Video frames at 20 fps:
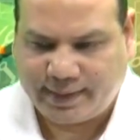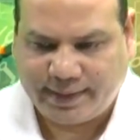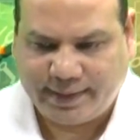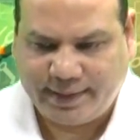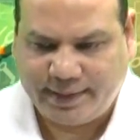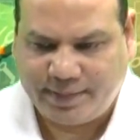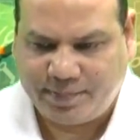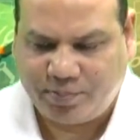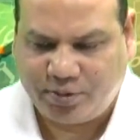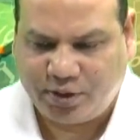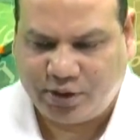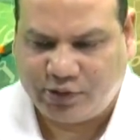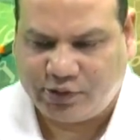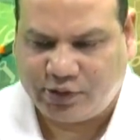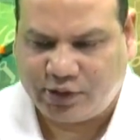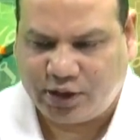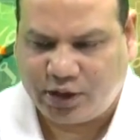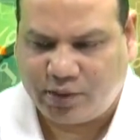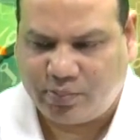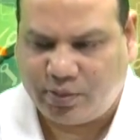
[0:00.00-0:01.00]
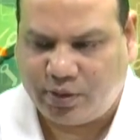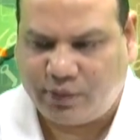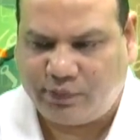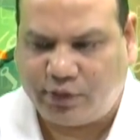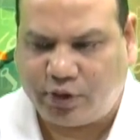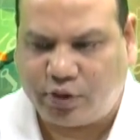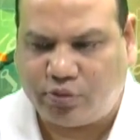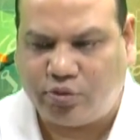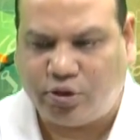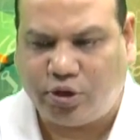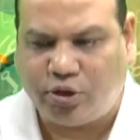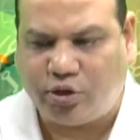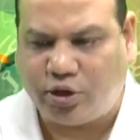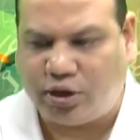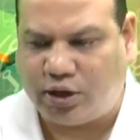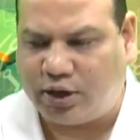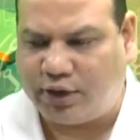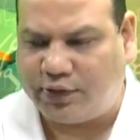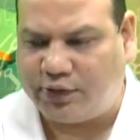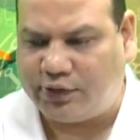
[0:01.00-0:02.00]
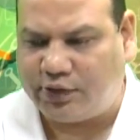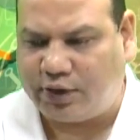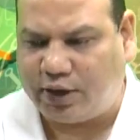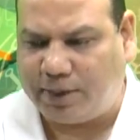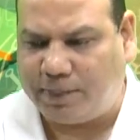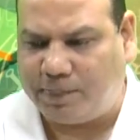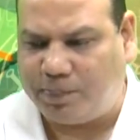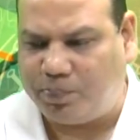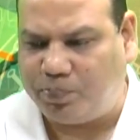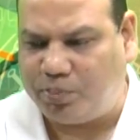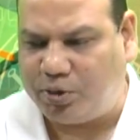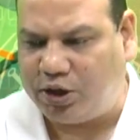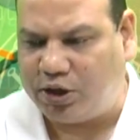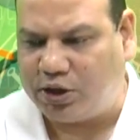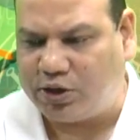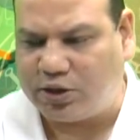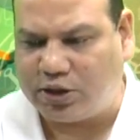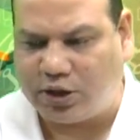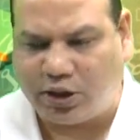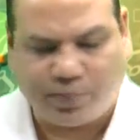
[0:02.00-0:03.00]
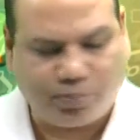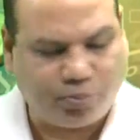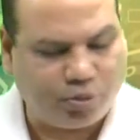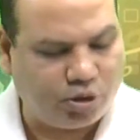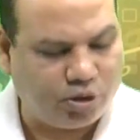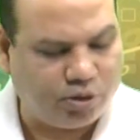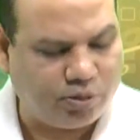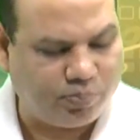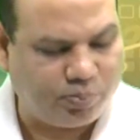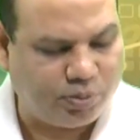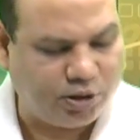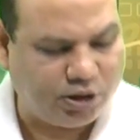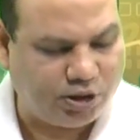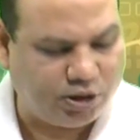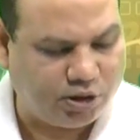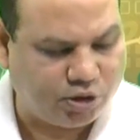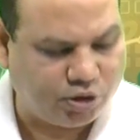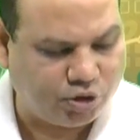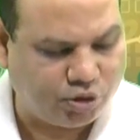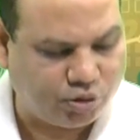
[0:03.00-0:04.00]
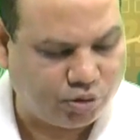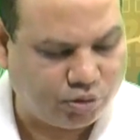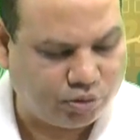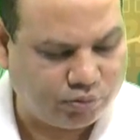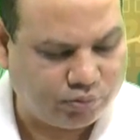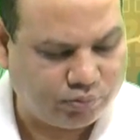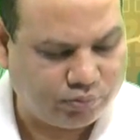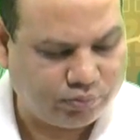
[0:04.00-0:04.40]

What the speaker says: EPS can be found out as MPS upon P ratio.